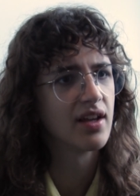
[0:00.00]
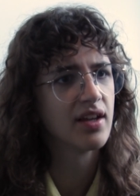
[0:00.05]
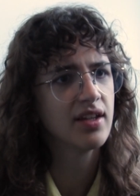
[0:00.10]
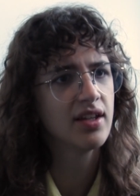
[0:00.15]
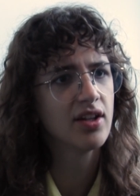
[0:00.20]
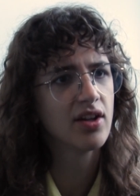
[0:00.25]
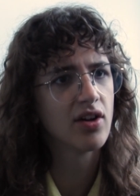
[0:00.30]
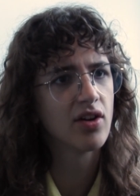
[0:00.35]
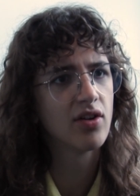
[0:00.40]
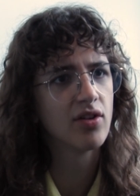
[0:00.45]

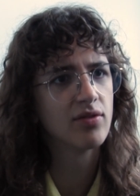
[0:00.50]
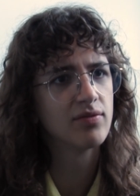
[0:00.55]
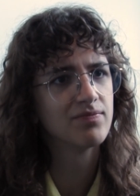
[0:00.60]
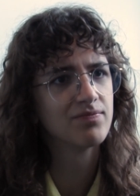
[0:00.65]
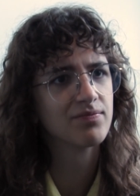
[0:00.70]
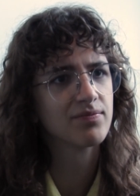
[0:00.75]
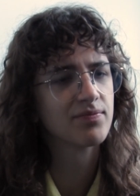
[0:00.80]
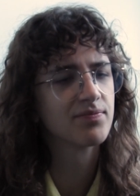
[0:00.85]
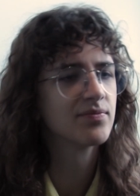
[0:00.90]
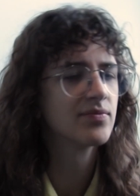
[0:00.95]
you
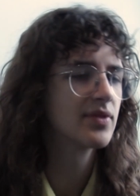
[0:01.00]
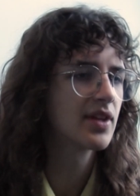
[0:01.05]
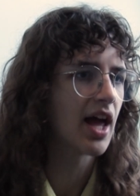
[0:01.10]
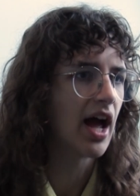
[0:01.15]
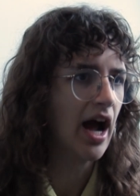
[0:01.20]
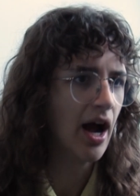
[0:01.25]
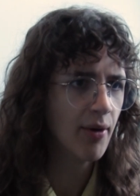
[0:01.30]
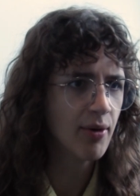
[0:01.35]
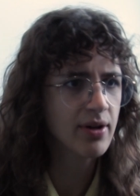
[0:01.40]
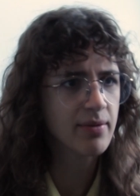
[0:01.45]
know,
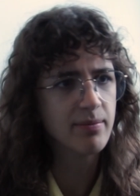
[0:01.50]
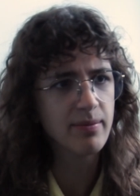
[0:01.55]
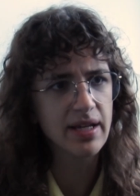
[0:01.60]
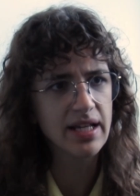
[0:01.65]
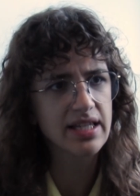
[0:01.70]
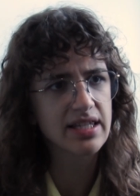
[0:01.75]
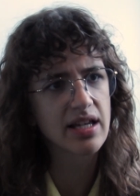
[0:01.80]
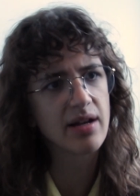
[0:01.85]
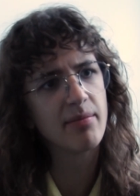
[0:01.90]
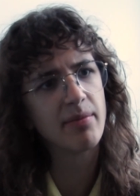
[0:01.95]
I would
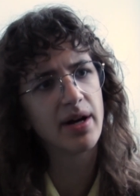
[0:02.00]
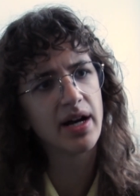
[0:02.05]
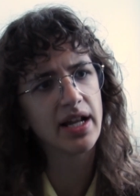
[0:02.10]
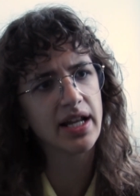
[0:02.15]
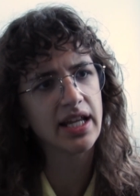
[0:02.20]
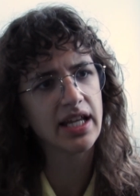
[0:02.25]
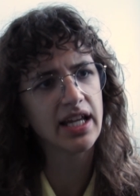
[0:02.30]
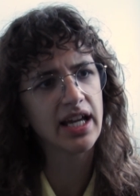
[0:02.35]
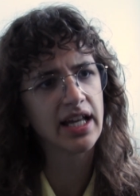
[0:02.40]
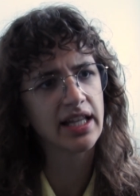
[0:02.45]
meet somebody